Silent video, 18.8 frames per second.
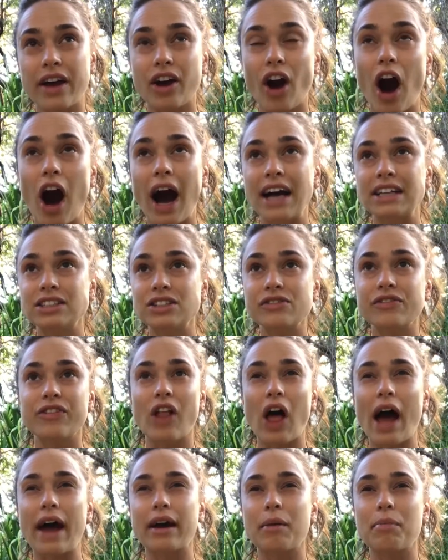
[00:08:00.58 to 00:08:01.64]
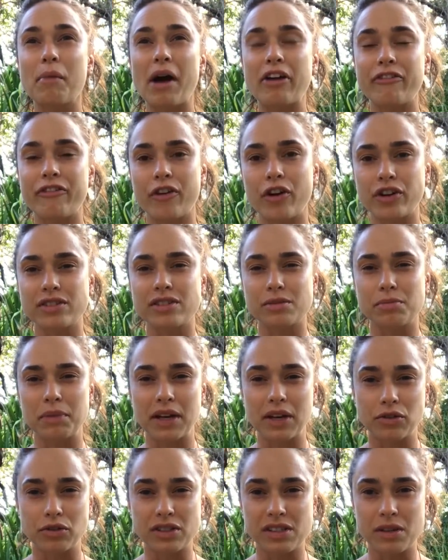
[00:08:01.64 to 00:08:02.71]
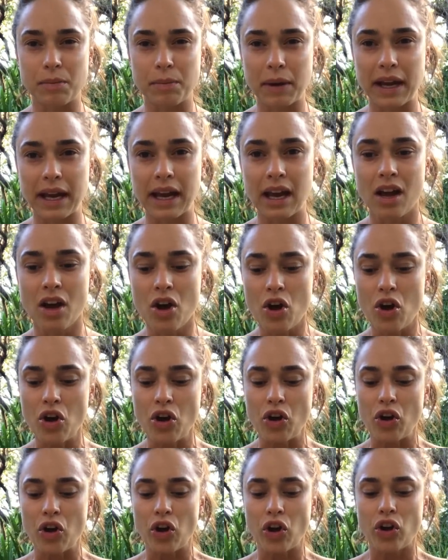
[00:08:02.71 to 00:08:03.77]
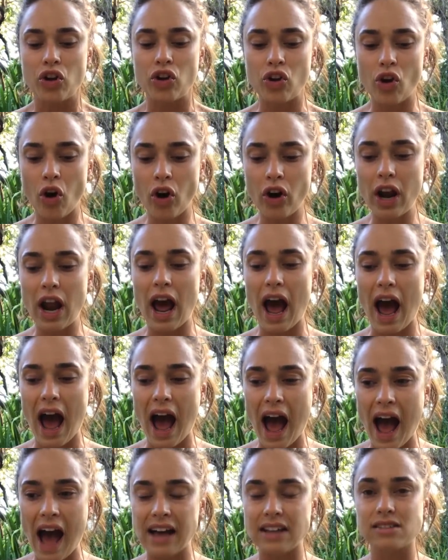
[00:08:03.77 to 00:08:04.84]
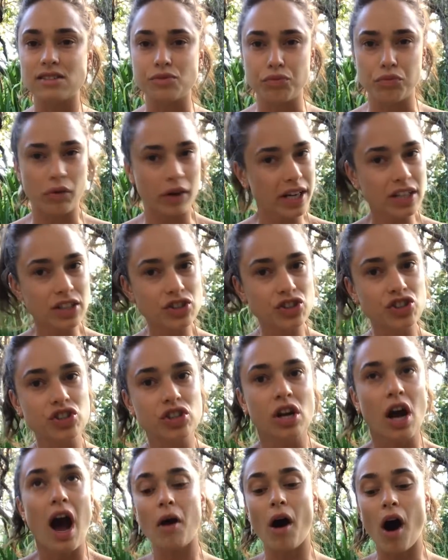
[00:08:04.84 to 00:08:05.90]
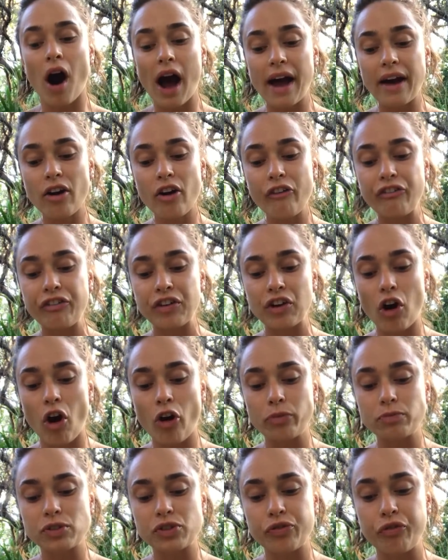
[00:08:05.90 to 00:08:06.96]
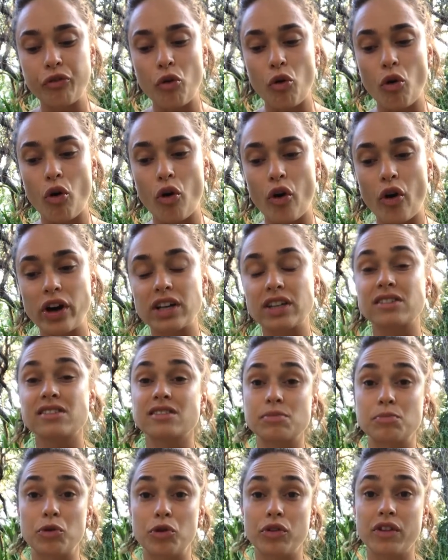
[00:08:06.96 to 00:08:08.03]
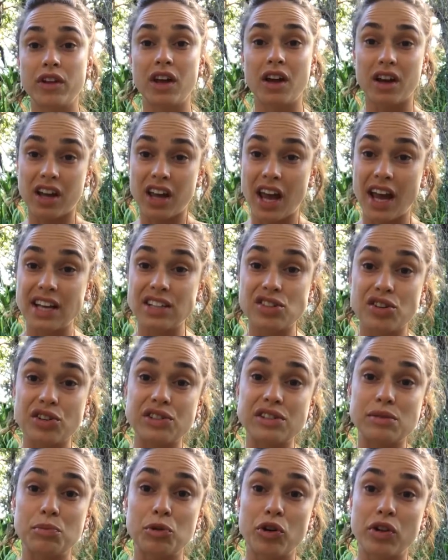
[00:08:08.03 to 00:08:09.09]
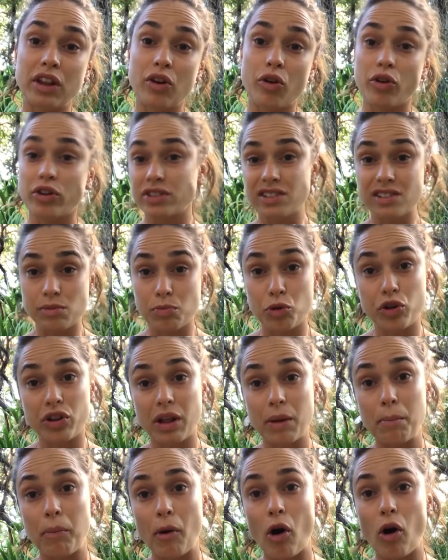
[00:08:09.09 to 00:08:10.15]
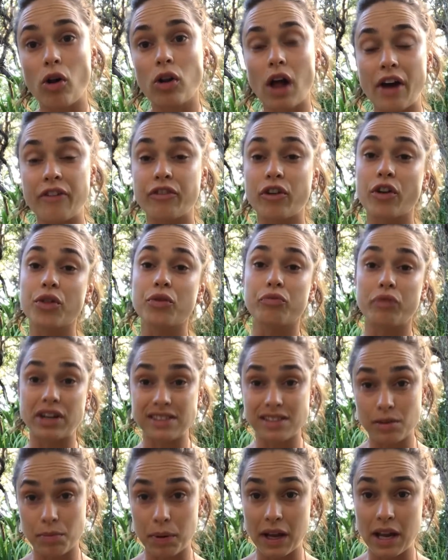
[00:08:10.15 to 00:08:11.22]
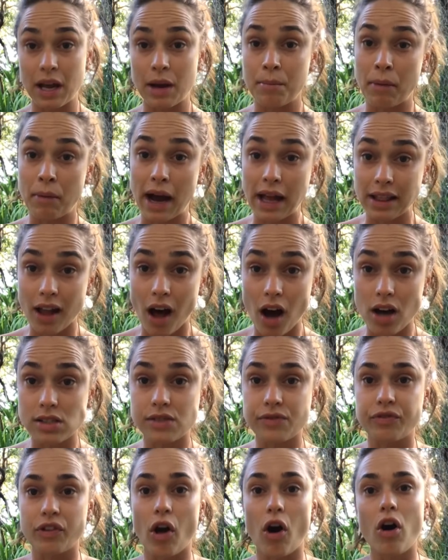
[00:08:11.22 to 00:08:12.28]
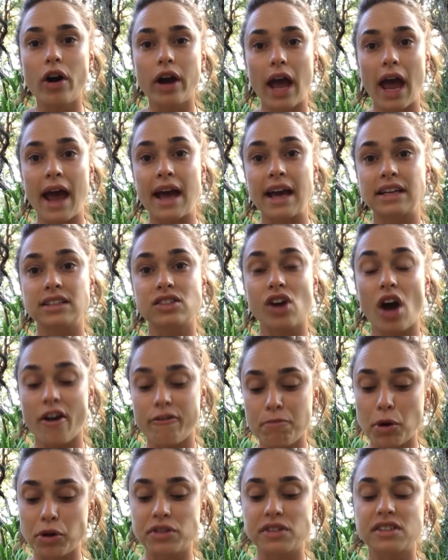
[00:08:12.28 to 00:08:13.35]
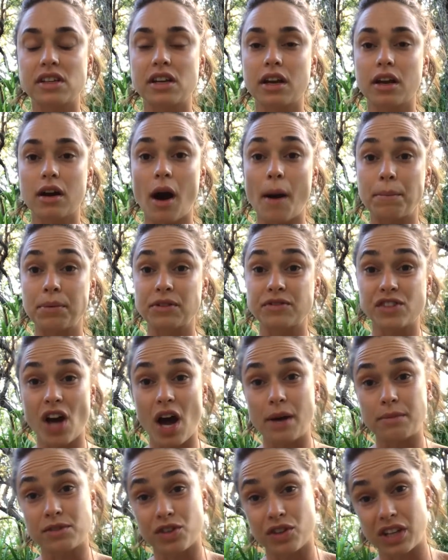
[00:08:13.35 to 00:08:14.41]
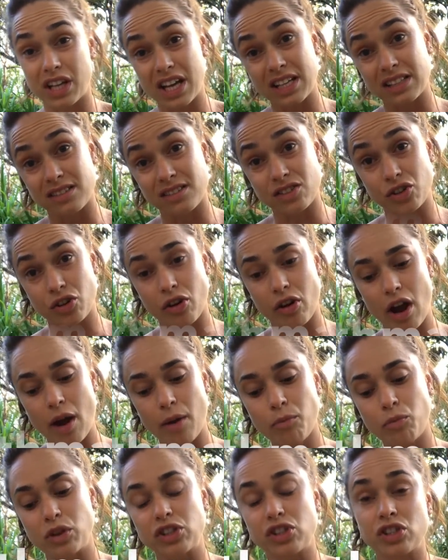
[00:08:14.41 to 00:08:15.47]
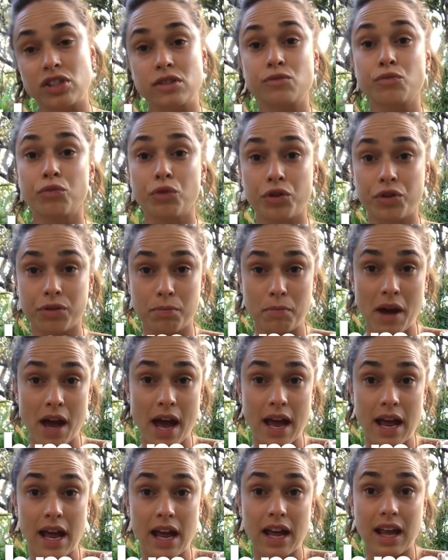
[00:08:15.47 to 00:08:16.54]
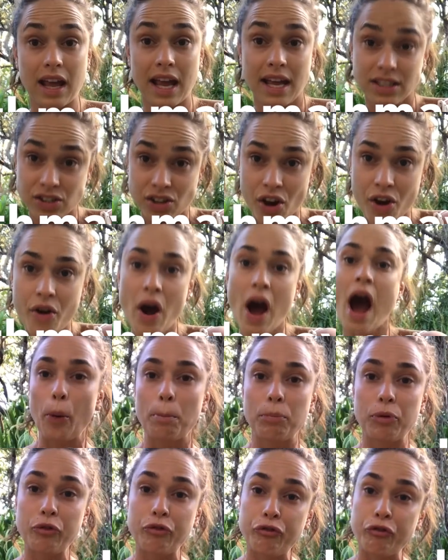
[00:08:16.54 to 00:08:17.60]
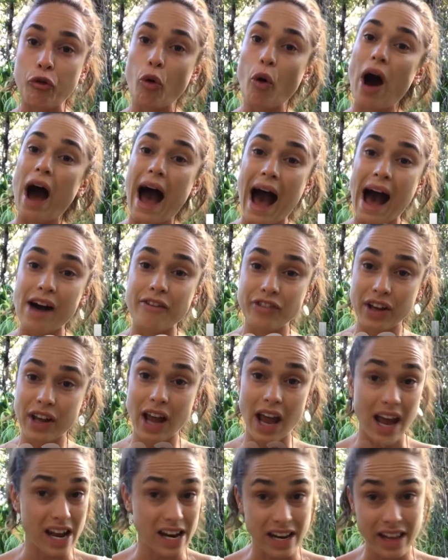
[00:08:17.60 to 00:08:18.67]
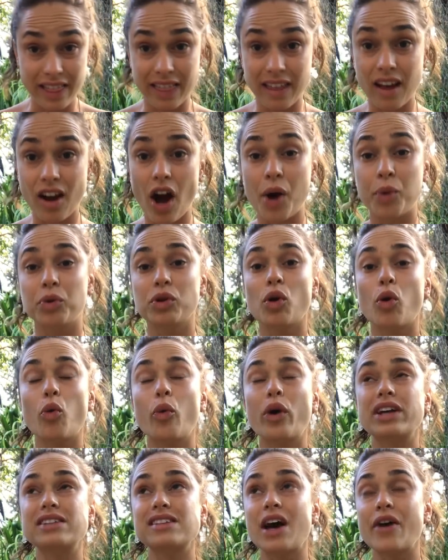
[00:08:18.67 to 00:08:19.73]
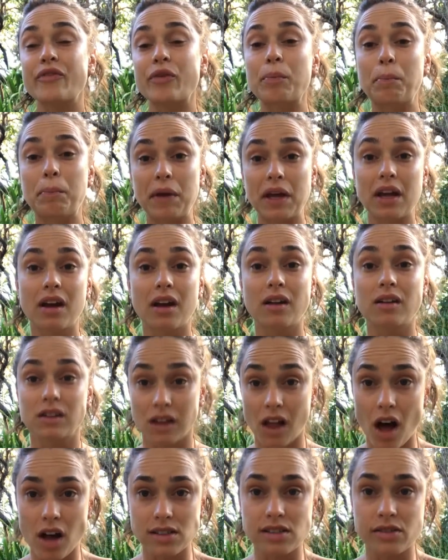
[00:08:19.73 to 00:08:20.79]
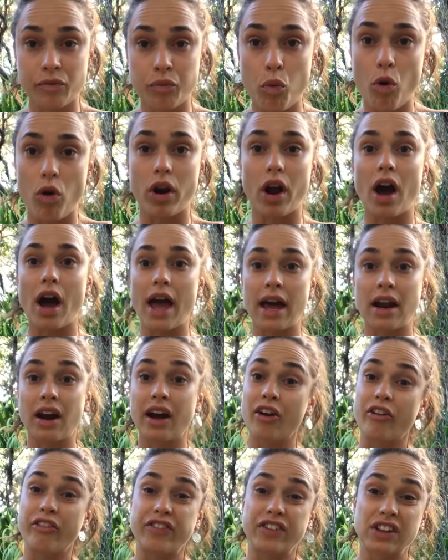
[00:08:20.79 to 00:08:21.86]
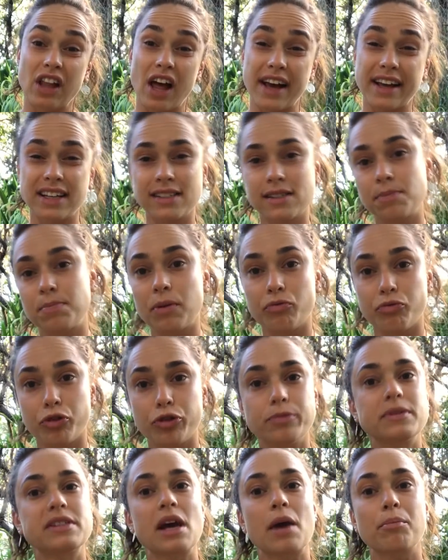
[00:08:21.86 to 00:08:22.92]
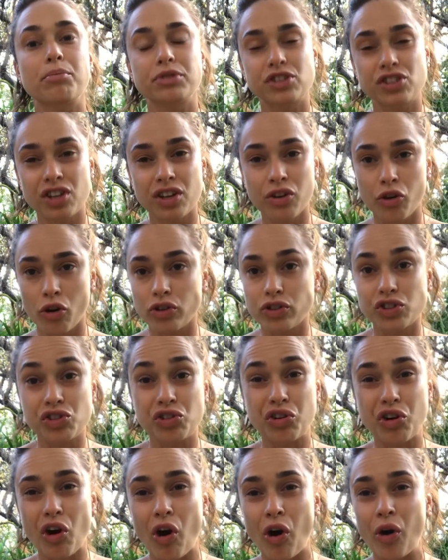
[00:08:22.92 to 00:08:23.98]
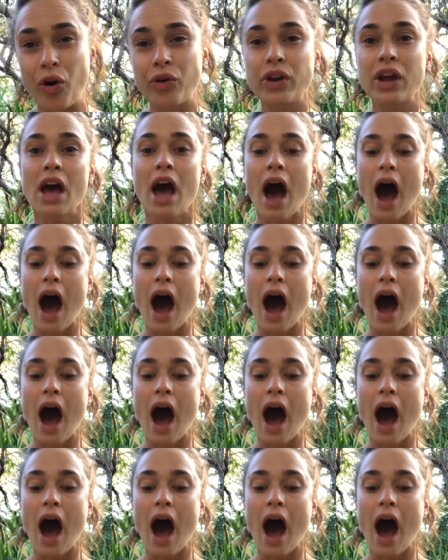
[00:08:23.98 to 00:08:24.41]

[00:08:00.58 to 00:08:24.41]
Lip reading: I kind of like my first meal to be not as rich. I often opt for a smoothie, a keto smoothie or a smoothie bowl. I've got the recipe in my last vlog and I've posted it a couple of times on the Instagram, which is Ruth May Keto. Before having anything, I will always have a big glass of water, and I often like it to be room temperature, not too cold.